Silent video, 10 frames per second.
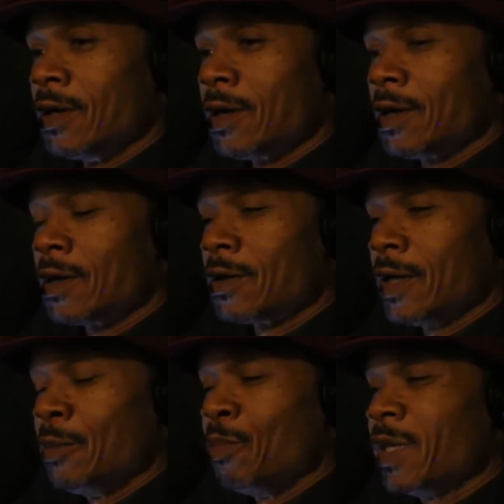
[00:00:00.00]

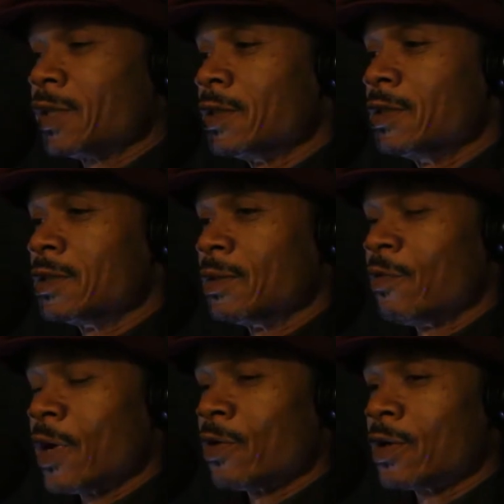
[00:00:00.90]
admissions and
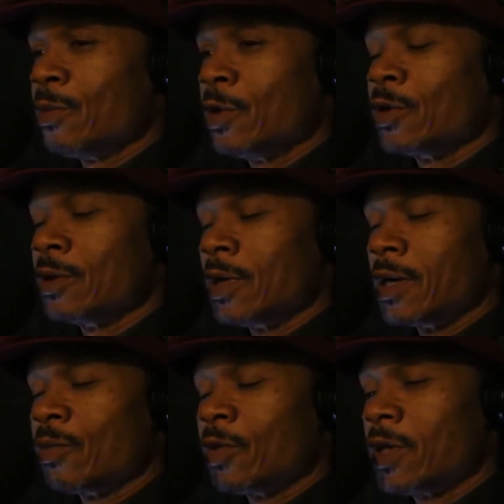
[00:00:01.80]
very
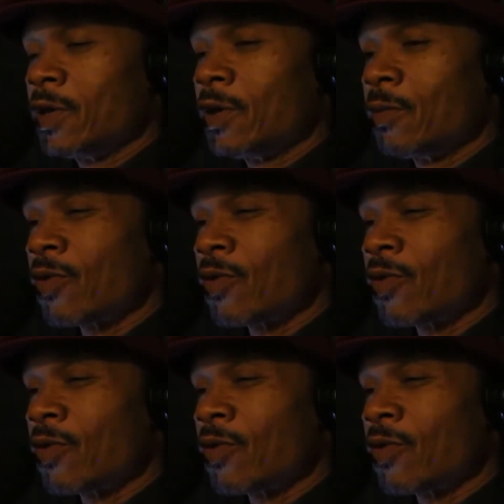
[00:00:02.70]
peculiar